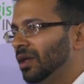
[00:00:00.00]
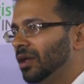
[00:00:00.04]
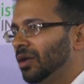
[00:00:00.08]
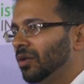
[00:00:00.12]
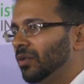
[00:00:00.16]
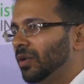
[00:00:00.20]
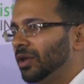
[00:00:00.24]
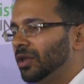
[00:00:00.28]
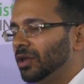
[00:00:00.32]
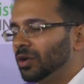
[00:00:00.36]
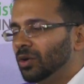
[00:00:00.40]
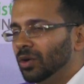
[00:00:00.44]

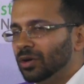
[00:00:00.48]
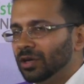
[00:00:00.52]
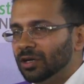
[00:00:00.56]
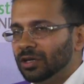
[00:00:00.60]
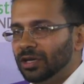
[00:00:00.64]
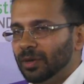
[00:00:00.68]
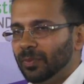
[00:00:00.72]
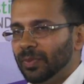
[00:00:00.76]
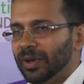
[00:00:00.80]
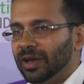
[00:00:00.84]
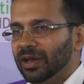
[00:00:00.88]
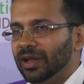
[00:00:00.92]
When you go to
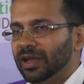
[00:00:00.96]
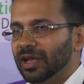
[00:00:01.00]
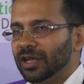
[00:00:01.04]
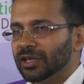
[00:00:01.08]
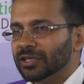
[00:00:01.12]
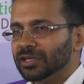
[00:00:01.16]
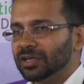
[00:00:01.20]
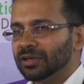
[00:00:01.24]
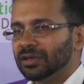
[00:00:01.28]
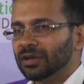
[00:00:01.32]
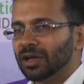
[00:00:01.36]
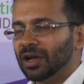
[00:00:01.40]
drip
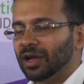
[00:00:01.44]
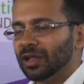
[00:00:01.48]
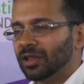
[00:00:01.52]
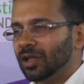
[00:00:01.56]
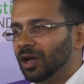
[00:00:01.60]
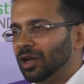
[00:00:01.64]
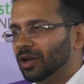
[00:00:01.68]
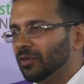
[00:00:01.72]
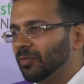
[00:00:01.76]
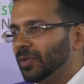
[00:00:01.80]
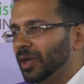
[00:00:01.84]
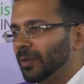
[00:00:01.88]
irrigation, a
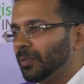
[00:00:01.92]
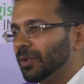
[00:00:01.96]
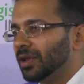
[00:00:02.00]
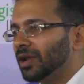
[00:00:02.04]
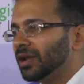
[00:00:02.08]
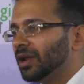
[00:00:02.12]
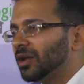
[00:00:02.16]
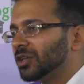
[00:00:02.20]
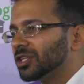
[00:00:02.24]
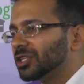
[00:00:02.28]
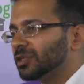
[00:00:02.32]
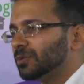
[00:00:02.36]
lot of people are
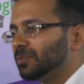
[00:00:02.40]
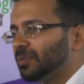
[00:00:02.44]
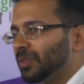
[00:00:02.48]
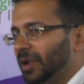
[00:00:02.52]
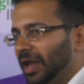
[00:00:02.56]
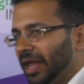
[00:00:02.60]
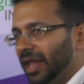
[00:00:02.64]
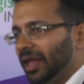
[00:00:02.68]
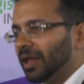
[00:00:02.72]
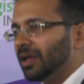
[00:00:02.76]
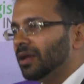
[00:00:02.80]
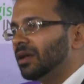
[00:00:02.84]
now
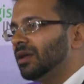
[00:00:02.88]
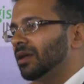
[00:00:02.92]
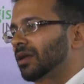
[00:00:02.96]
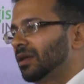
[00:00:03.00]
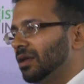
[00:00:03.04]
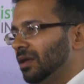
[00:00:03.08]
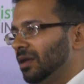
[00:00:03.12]
spraying